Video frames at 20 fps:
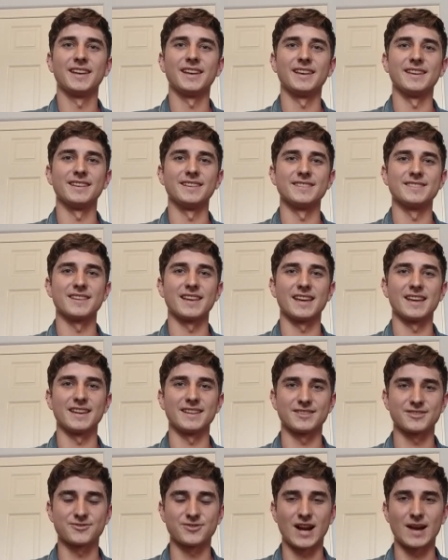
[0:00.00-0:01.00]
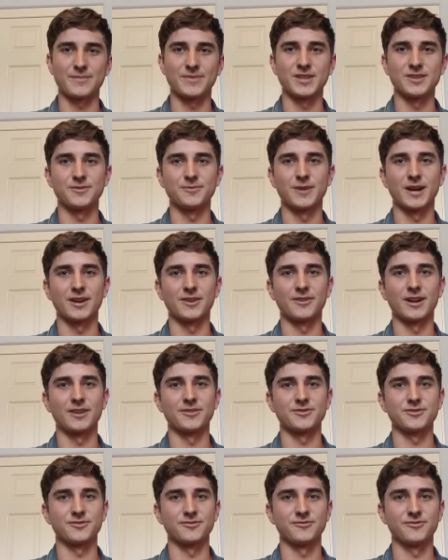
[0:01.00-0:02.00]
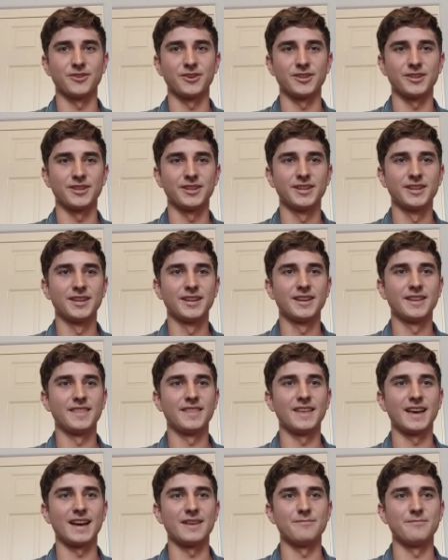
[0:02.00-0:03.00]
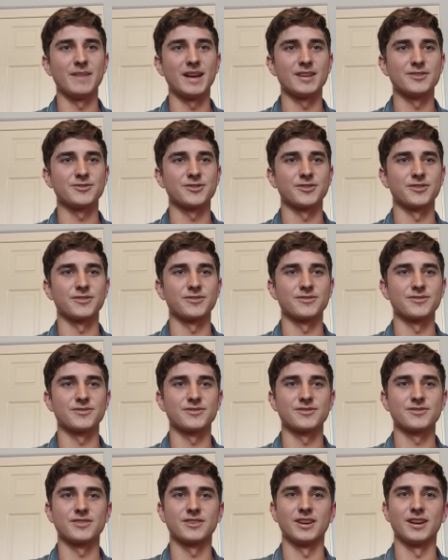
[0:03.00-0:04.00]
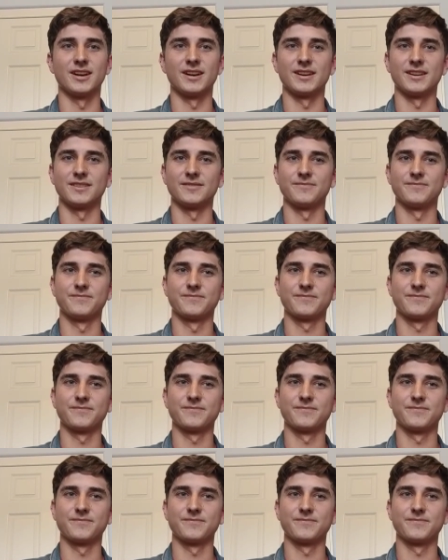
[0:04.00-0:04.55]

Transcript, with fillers: is a strap that you wear around your foot that measures uh,